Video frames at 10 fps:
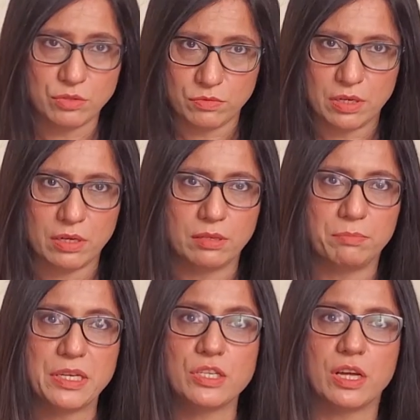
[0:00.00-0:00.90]

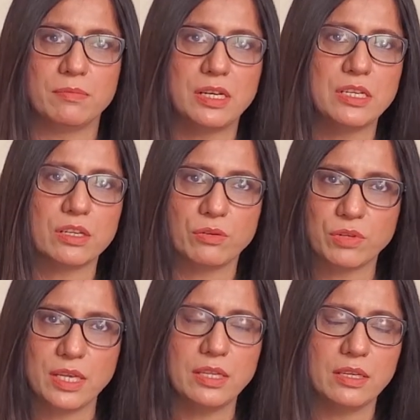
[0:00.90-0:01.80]
Punjab Nahin
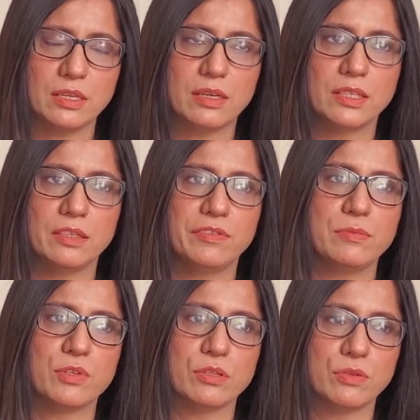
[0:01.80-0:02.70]
Jaungi. There are other
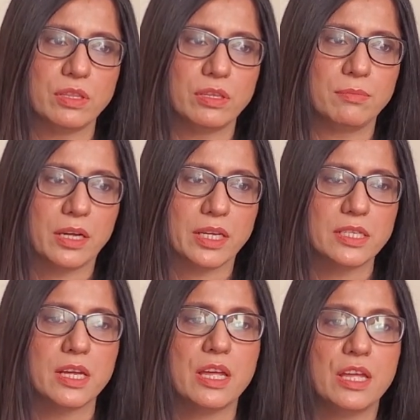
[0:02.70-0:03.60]
films also in the
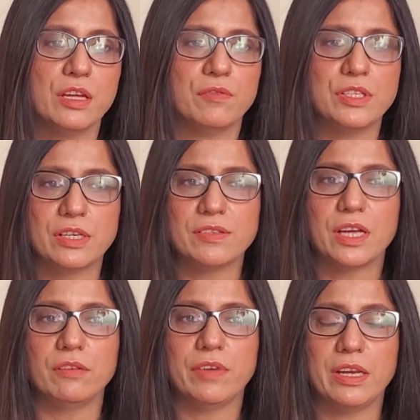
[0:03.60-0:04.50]
market which have
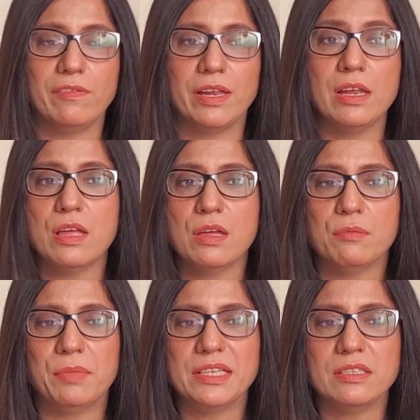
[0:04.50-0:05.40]
done very well.
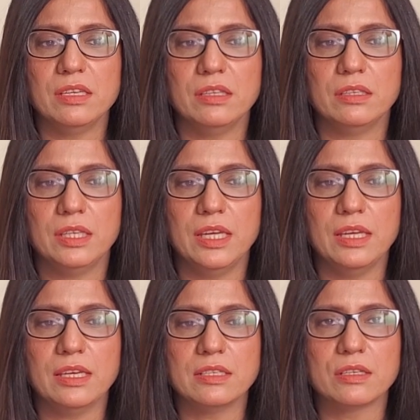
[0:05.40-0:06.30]
But see, the
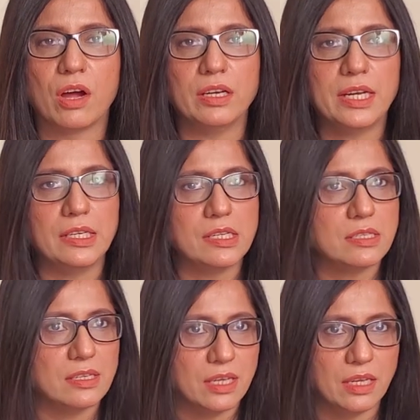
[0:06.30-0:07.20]
thing is, content
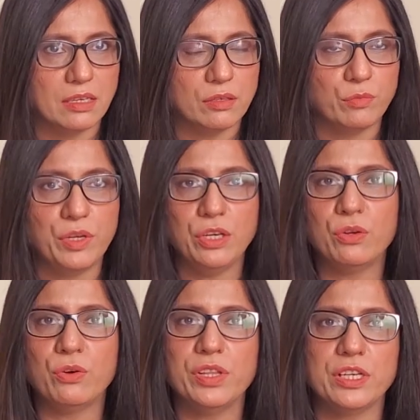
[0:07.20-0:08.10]
is the king. We
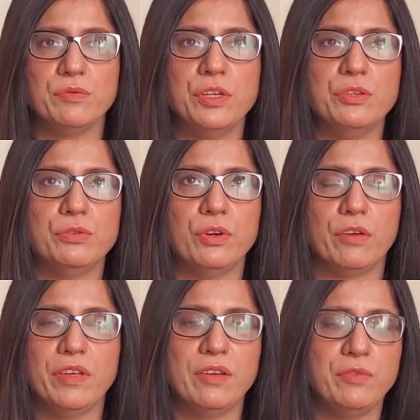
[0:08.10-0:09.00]
know that we
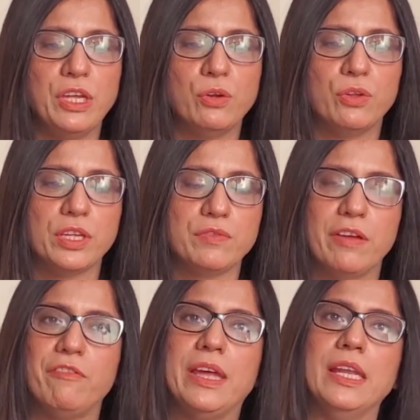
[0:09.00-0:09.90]
know that we
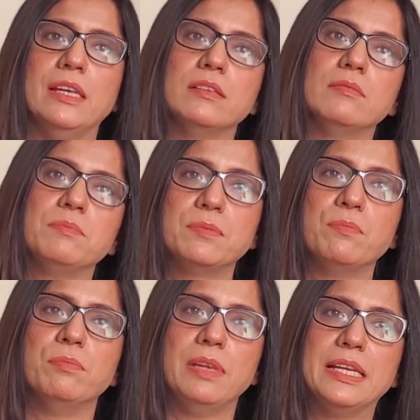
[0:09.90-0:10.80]
have very
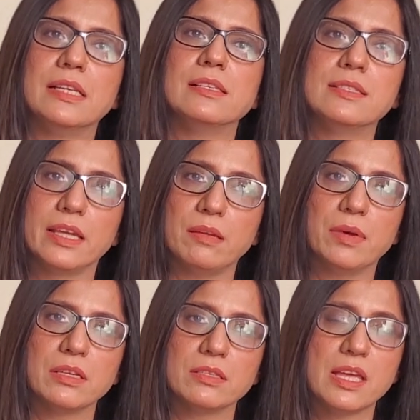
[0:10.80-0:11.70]
little
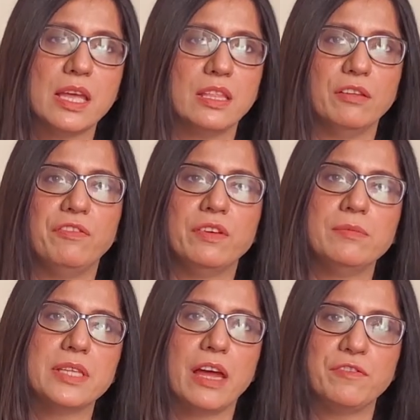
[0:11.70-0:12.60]
cinemas. The
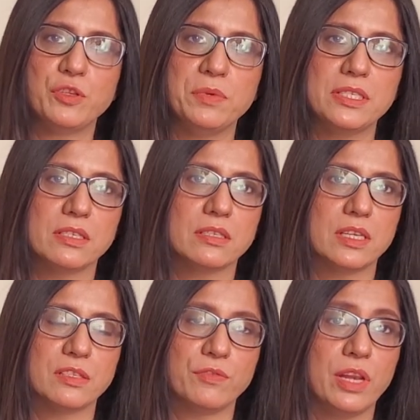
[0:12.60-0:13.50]
films have to be
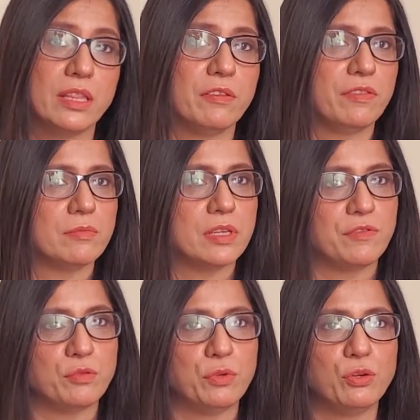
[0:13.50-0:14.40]
successful and the films
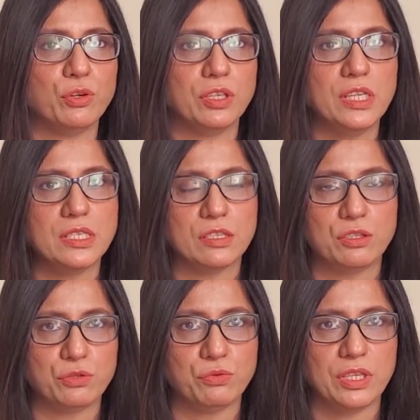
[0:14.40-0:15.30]
have to be good. These are
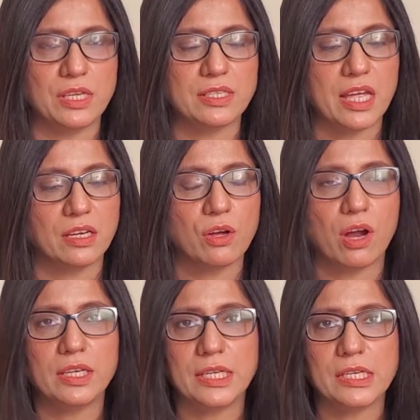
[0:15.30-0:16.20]
the two things, and
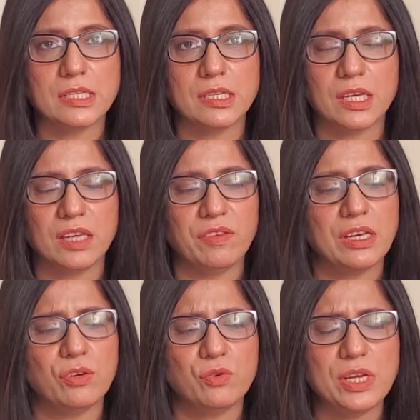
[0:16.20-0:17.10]
content is the king.
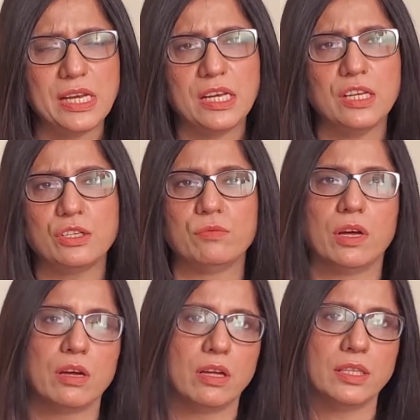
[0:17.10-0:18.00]
We really need to
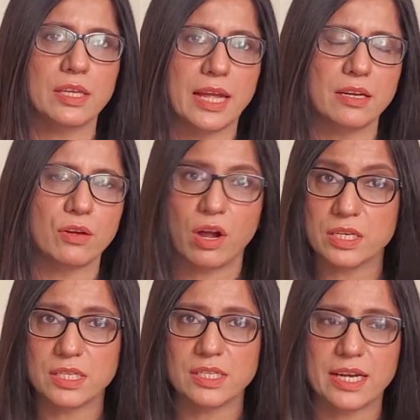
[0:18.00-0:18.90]
work on the content.